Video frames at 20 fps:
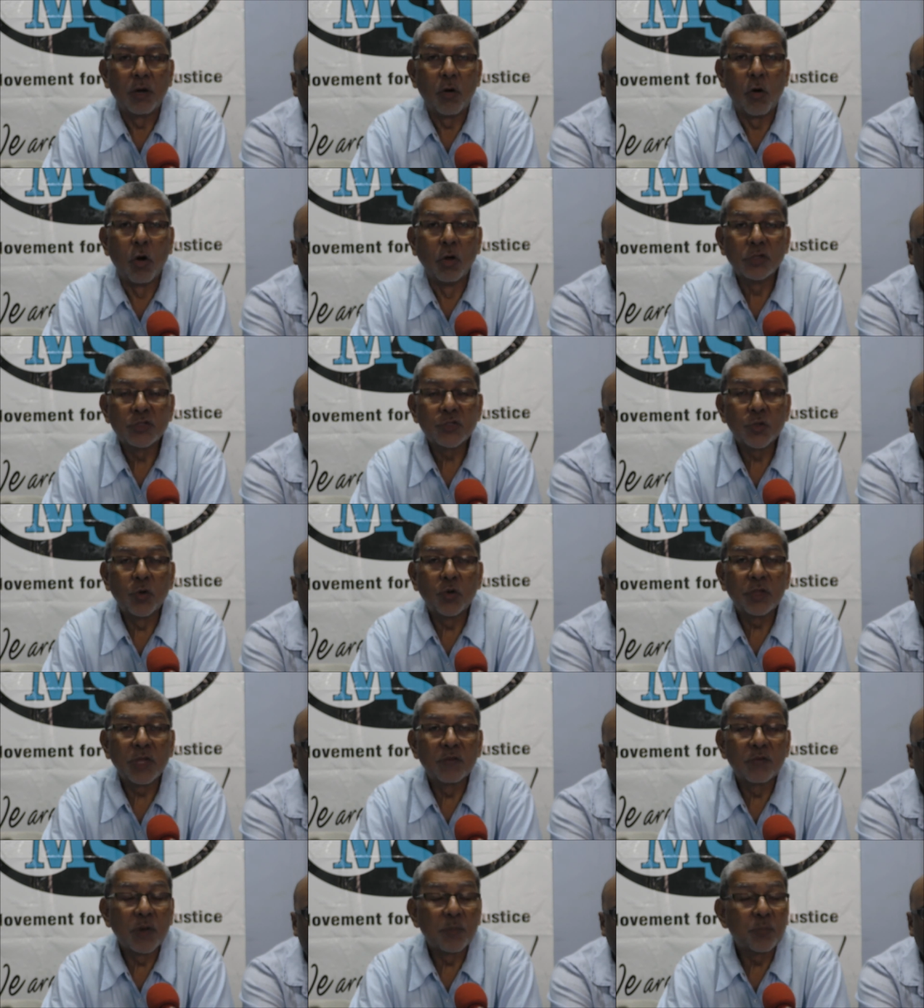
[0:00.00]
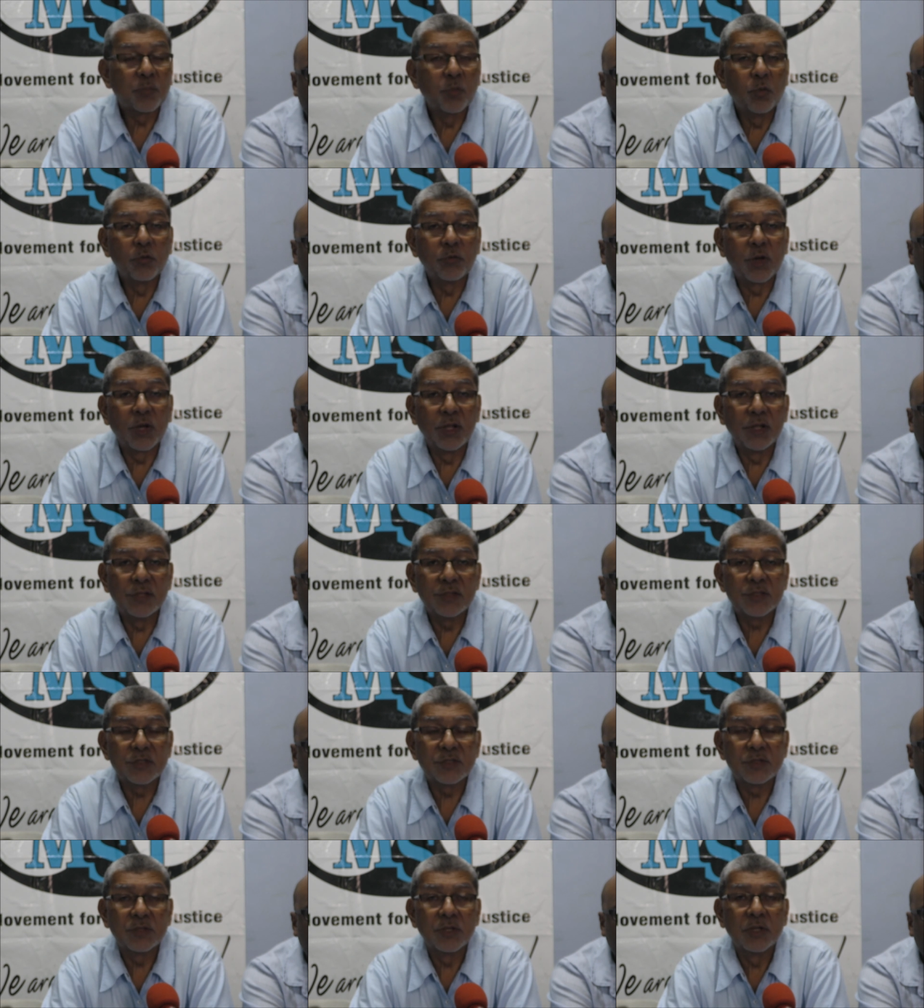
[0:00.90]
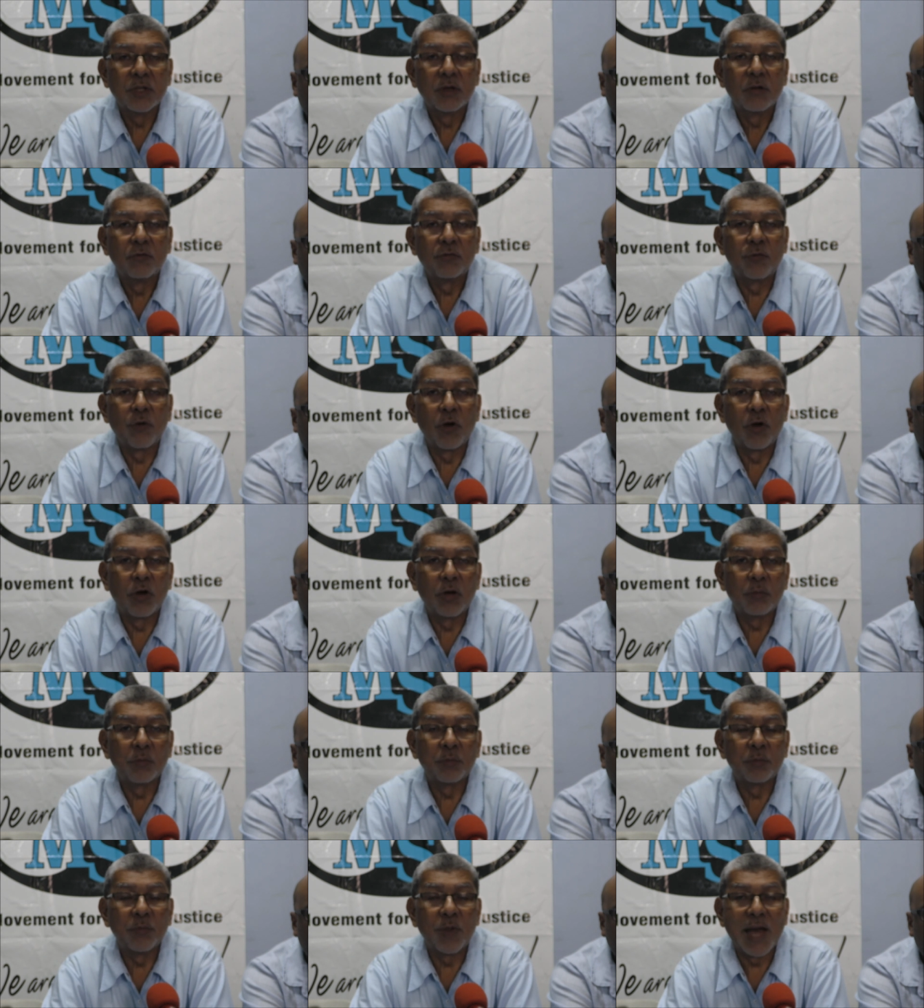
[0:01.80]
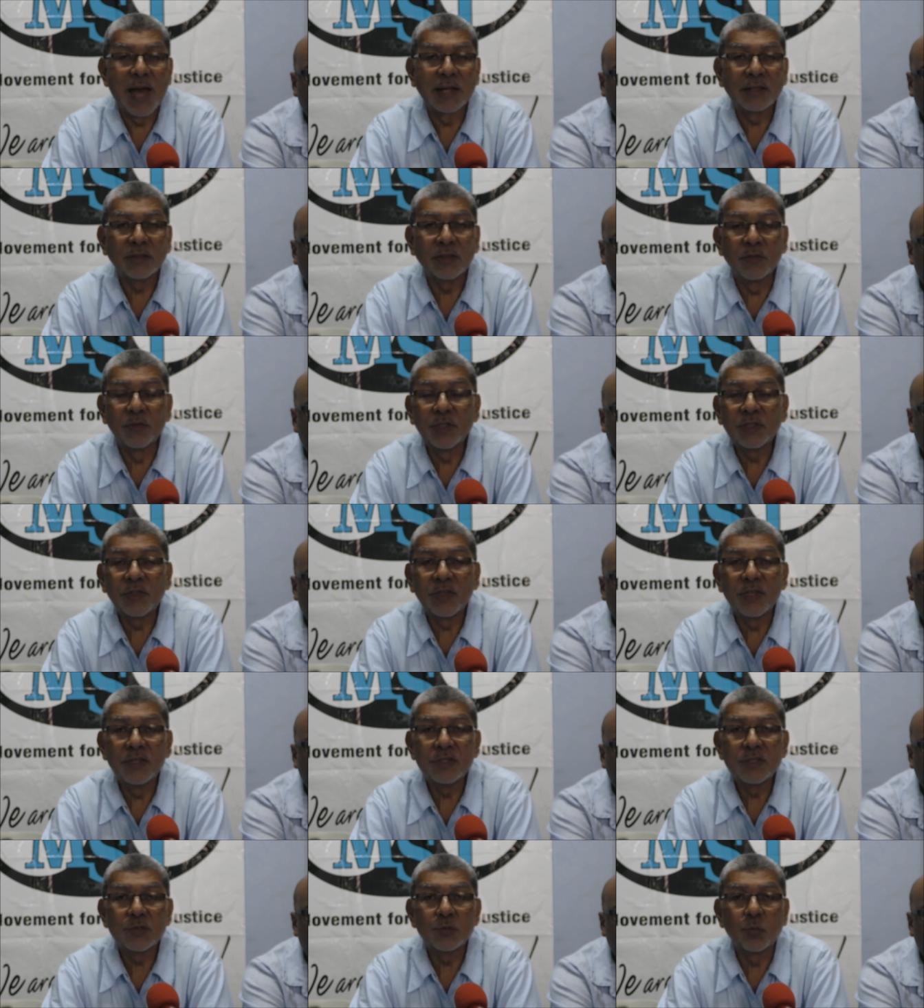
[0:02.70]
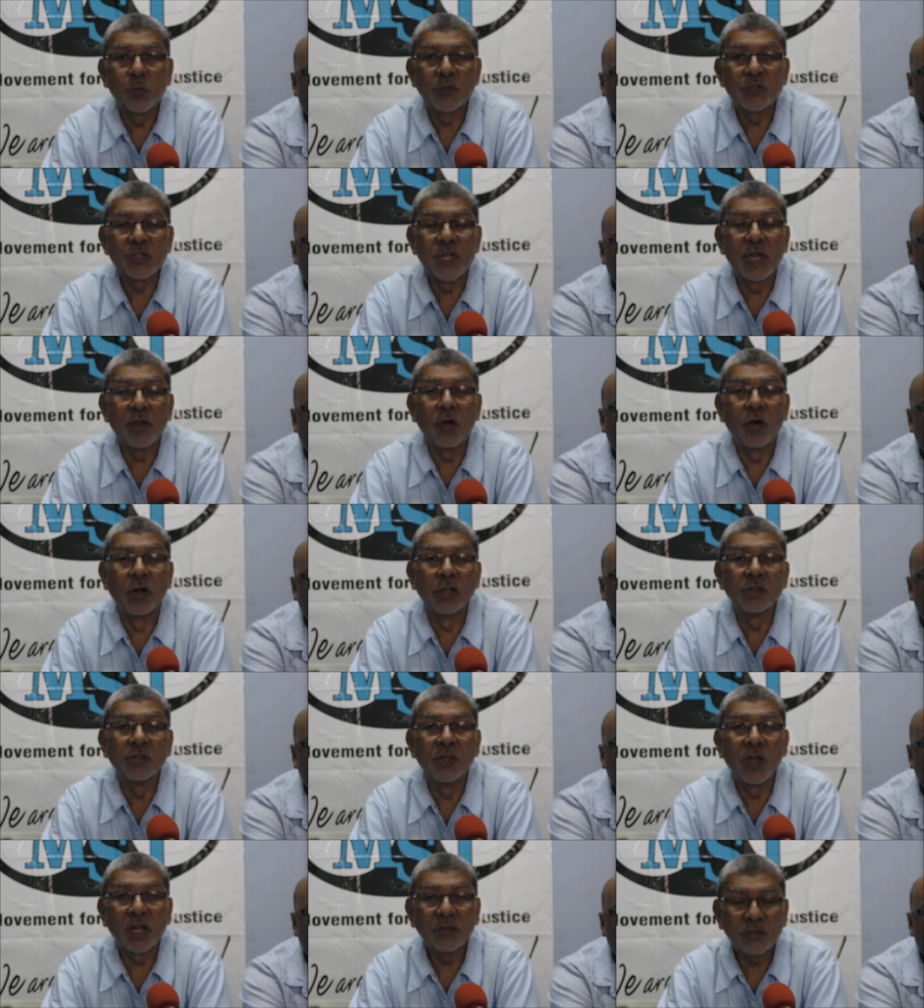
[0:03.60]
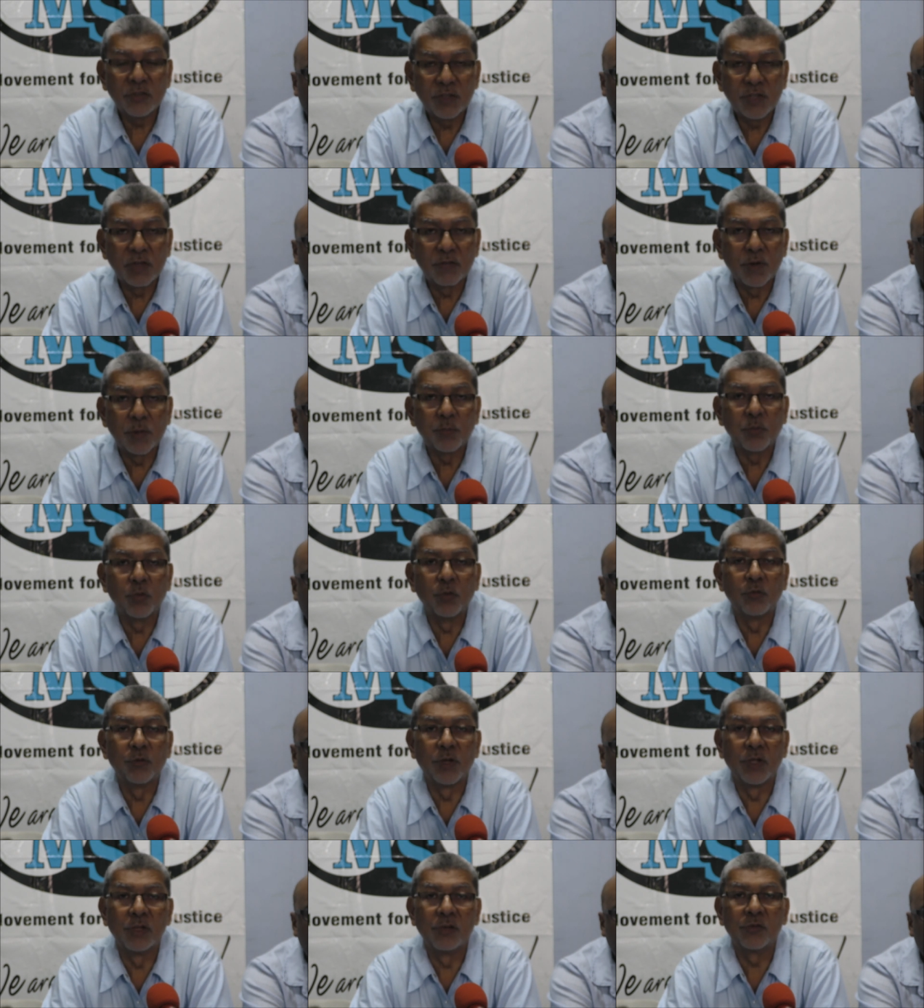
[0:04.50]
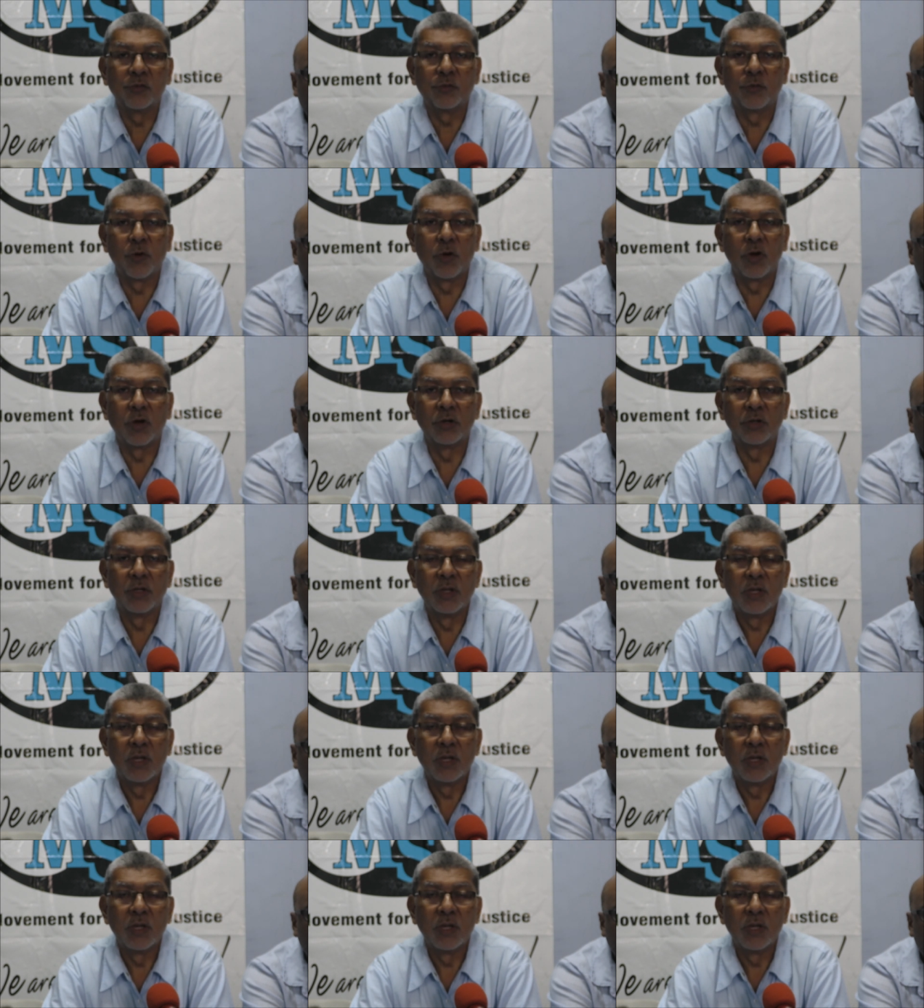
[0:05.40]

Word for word: also give approvals for activities which they ought not to give approvals for